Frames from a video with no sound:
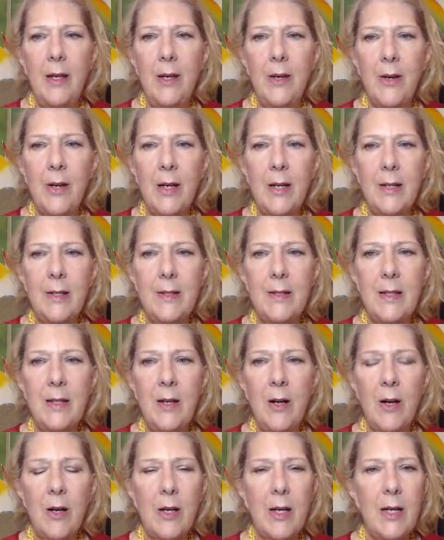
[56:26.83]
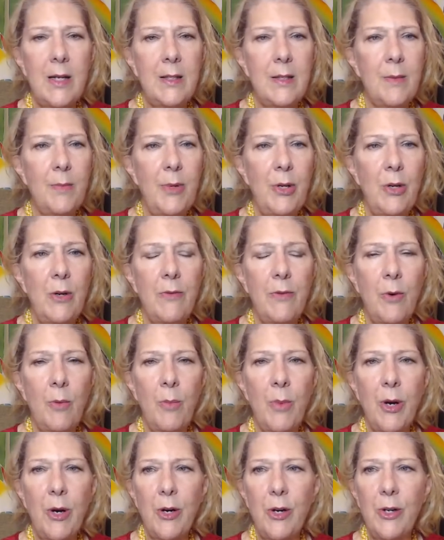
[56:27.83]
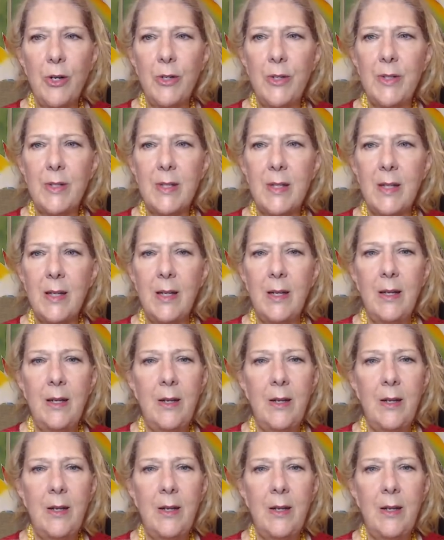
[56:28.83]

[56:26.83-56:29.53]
You're going to see all kinds of beautiful birds.